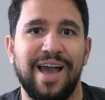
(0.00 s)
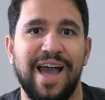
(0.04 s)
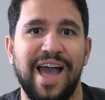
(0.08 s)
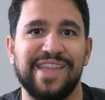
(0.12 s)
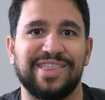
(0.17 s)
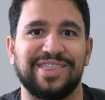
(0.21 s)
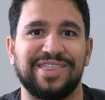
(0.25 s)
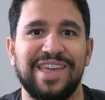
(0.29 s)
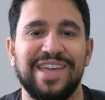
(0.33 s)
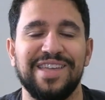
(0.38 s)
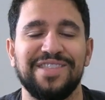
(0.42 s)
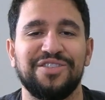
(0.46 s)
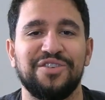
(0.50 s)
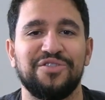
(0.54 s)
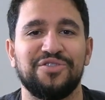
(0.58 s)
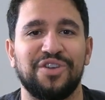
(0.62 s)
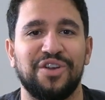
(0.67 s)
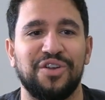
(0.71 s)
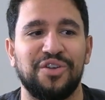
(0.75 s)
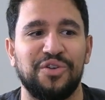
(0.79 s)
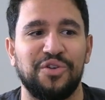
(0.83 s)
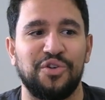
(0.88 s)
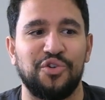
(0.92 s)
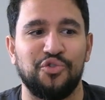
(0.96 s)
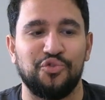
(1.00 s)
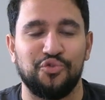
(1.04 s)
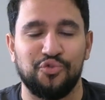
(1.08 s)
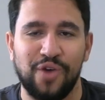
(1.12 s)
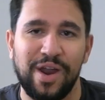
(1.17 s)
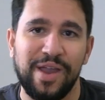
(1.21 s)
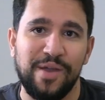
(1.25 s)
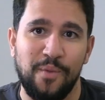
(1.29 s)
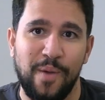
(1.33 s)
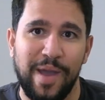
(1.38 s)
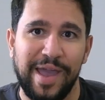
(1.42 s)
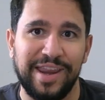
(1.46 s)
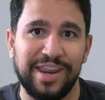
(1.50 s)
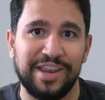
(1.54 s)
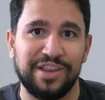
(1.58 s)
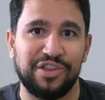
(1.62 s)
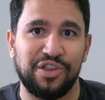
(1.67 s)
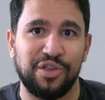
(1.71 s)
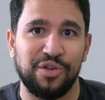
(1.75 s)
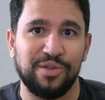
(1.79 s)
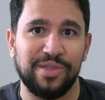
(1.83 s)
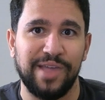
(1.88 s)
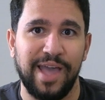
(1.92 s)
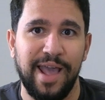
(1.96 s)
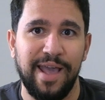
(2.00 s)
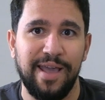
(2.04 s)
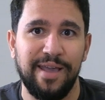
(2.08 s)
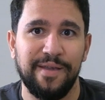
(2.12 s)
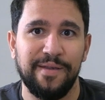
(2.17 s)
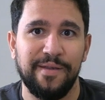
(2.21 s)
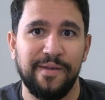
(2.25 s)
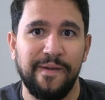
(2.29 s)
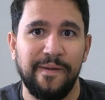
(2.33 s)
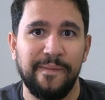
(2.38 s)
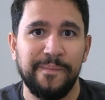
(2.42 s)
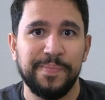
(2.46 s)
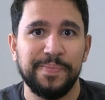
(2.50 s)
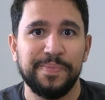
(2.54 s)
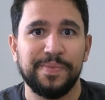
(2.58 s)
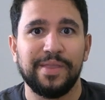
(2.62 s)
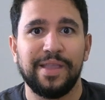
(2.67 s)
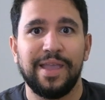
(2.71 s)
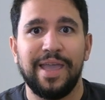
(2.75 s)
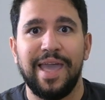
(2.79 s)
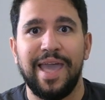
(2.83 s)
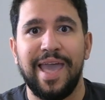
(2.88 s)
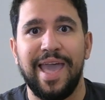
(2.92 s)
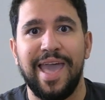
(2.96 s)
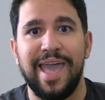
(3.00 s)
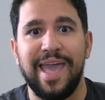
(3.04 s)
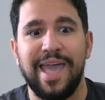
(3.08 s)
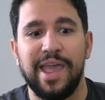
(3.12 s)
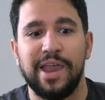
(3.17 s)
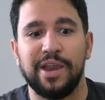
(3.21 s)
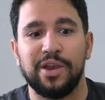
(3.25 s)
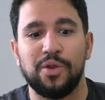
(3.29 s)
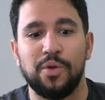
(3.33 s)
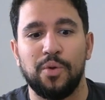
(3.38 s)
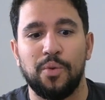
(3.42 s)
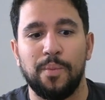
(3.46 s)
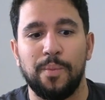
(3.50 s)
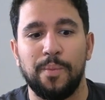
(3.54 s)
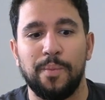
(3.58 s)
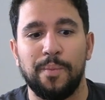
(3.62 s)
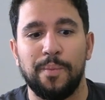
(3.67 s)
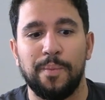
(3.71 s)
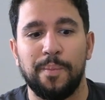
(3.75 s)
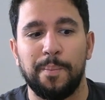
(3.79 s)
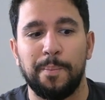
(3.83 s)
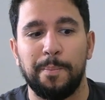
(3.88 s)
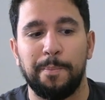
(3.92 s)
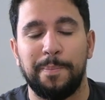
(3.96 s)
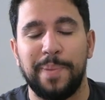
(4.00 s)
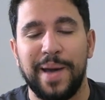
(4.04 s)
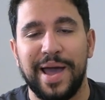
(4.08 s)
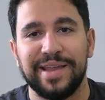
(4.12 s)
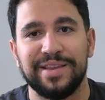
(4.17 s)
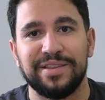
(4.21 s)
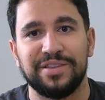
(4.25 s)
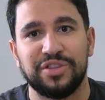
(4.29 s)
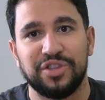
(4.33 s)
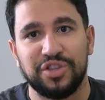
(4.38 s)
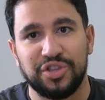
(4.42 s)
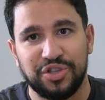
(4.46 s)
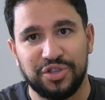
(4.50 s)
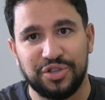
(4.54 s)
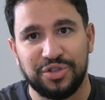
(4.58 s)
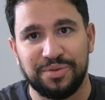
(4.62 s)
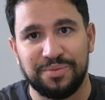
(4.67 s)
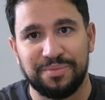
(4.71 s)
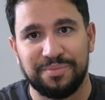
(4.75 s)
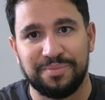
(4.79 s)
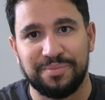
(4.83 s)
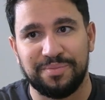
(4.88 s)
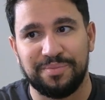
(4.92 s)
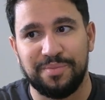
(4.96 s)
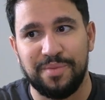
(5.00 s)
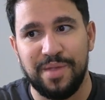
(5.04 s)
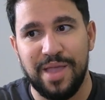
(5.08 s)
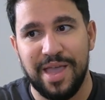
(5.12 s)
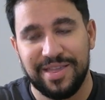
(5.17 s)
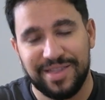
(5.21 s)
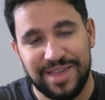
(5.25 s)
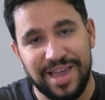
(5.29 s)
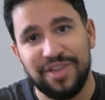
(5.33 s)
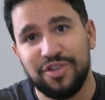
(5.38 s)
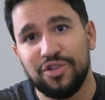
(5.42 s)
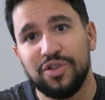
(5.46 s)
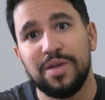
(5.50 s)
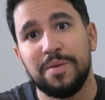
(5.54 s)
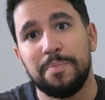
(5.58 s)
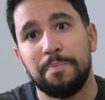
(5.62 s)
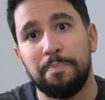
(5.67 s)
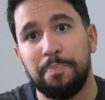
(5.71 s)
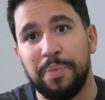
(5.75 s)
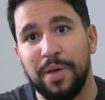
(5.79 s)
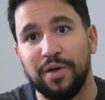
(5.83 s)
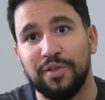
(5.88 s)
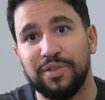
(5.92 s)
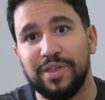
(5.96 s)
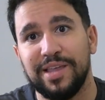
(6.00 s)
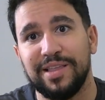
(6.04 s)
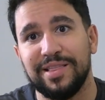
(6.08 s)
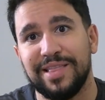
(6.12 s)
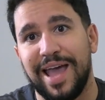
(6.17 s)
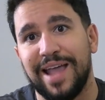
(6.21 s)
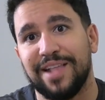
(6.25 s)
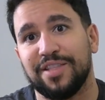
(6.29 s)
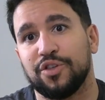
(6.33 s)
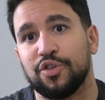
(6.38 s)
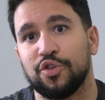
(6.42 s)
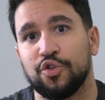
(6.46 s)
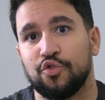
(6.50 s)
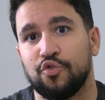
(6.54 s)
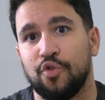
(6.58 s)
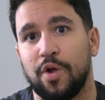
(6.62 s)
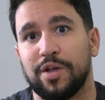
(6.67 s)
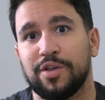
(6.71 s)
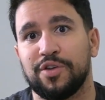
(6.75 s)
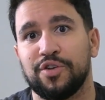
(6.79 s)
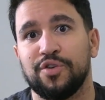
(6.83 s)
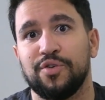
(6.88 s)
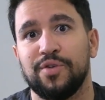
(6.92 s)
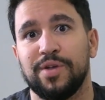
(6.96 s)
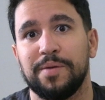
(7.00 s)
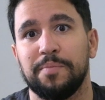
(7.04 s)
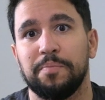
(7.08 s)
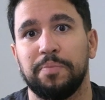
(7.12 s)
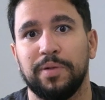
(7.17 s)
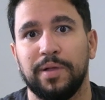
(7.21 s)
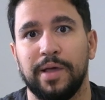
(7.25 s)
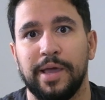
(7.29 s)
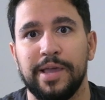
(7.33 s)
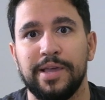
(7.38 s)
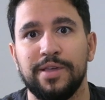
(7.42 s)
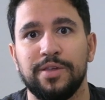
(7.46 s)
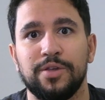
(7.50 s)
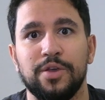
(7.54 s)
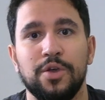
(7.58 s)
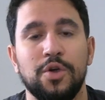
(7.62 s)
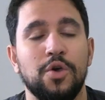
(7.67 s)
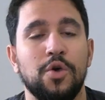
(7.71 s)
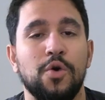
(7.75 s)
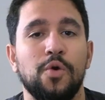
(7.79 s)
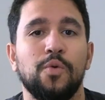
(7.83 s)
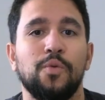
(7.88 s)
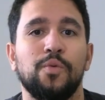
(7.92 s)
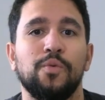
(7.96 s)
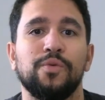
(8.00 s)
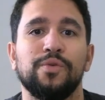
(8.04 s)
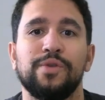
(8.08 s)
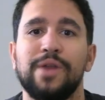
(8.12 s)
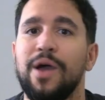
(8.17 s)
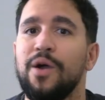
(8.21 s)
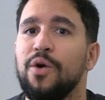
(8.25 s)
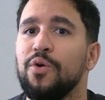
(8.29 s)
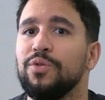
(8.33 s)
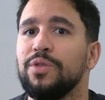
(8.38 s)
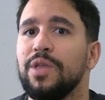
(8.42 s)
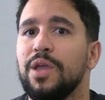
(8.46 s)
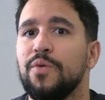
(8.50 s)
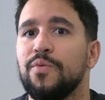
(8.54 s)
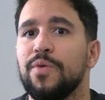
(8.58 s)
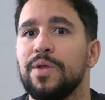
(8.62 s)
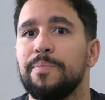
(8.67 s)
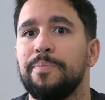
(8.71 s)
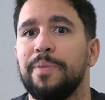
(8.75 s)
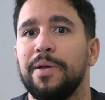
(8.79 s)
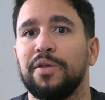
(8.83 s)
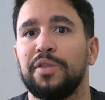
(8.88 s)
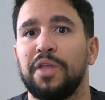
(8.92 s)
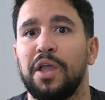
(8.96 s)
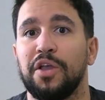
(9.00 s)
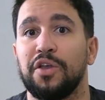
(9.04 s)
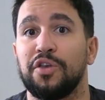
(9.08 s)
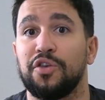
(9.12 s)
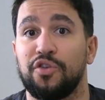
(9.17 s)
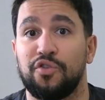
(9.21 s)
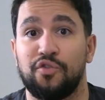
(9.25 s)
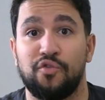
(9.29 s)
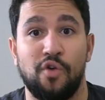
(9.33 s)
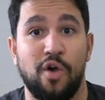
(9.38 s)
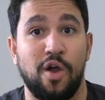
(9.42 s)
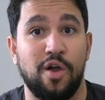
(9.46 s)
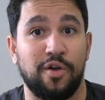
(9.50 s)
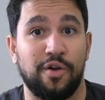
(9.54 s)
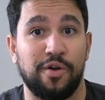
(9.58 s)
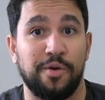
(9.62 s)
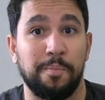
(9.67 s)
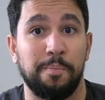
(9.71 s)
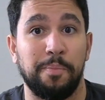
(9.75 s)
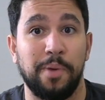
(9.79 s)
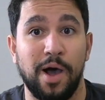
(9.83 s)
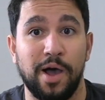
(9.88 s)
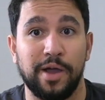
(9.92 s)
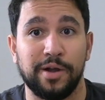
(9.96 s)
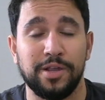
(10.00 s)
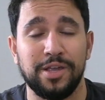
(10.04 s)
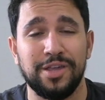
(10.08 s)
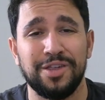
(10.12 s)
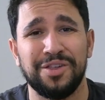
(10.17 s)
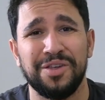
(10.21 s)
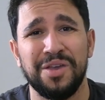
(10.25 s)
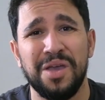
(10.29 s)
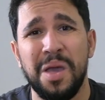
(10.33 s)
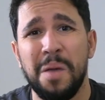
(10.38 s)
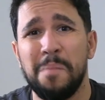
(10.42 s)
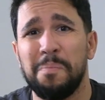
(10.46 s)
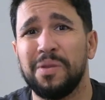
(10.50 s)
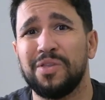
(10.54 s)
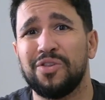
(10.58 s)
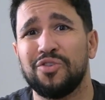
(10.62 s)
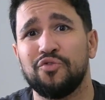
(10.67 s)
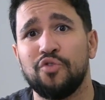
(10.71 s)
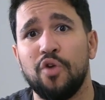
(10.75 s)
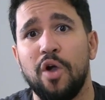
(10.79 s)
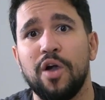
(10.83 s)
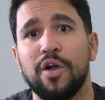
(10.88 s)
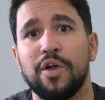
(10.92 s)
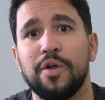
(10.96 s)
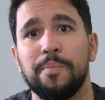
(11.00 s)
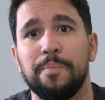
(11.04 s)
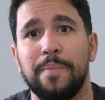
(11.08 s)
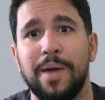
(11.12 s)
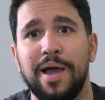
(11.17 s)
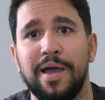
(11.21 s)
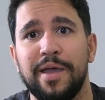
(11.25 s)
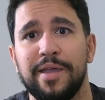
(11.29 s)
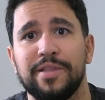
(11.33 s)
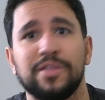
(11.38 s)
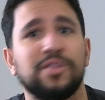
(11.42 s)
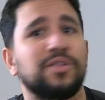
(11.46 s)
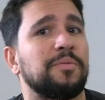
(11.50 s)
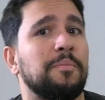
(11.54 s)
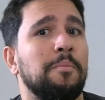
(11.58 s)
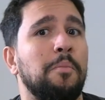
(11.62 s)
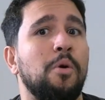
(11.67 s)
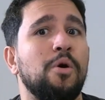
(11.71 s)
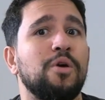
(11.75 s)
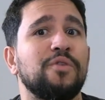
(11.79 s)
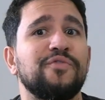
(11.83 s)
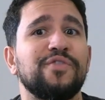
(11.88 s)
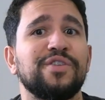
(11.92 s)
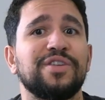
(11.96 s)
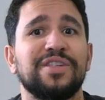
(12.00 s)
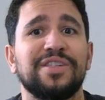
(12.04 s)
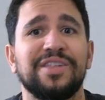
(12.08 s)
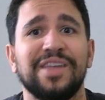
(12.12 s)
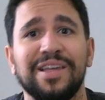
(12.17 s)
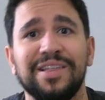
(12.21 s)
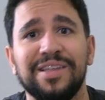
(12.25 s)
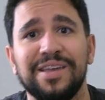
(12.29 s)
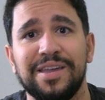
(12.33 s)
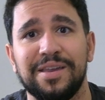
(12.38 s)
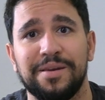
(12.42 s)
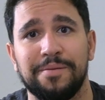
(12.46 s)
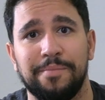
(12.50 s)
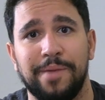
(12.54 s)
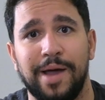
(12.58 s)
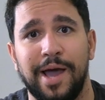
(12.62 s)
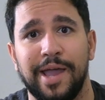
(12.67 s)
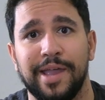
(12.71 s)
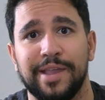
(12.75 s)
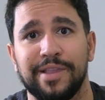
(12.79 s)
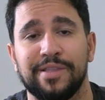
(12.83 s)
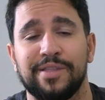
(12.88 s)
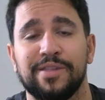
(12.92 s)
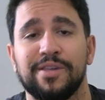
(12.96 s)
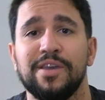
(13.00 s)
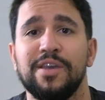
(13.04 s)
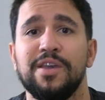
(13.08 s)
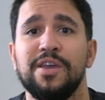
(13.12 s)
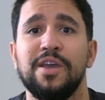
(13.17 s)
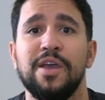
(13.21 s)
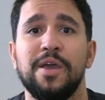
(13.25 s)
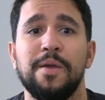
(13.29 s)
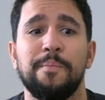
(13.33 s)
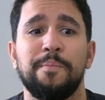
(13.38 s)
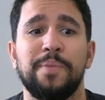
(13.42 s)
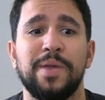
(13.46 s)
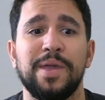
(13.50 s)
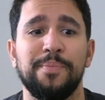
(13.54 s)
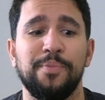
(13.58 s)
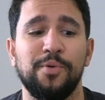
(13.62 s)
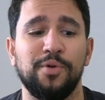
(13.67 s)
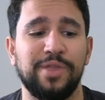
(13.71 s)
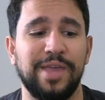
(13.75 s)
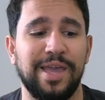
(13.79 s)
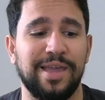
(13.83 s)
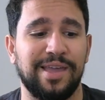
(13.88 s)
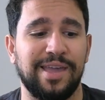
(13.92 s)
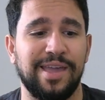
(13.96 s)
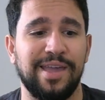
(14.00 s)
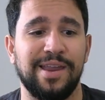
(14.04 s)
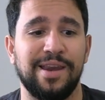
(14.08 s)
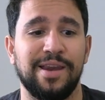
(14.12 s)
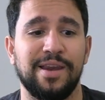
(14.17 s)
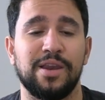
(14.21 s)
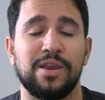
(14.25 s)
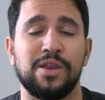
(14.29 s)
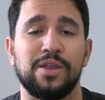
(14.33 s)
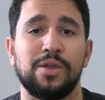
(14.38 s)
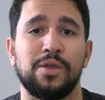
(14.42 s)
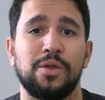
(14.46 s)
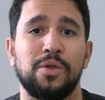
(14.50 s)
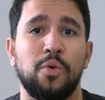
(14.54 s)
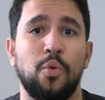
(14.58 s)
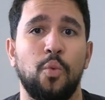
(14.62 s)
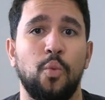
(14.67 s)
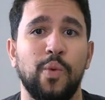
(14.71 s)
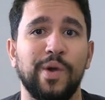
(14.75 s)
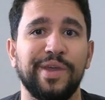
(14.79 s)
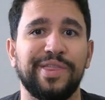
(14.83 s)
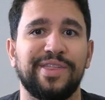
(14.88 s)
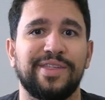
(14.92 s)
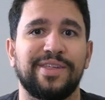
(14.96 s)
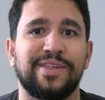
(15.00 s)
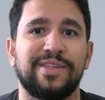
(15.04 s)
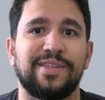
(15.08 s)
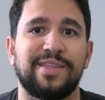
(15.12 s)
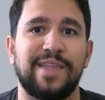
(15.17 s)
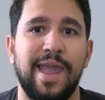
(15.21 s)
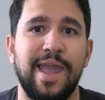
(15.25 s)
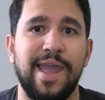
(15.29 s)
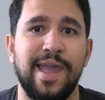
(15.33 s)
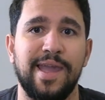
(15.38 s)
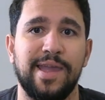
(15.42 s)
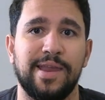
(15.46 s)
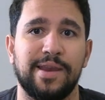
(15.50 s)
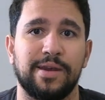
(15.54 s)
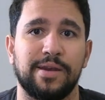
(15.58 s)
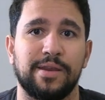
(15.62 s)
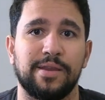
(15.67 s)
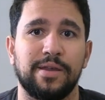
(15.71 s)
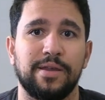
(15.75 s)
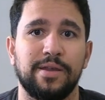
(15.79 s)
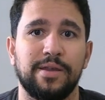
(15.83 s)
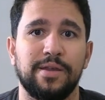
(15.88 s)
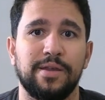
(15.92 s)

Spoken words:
I think there's a great way to do that, and by essentially building that structure in place, not only are we building stronger bodies, but stronger minds, more resilient minds, people that can withstand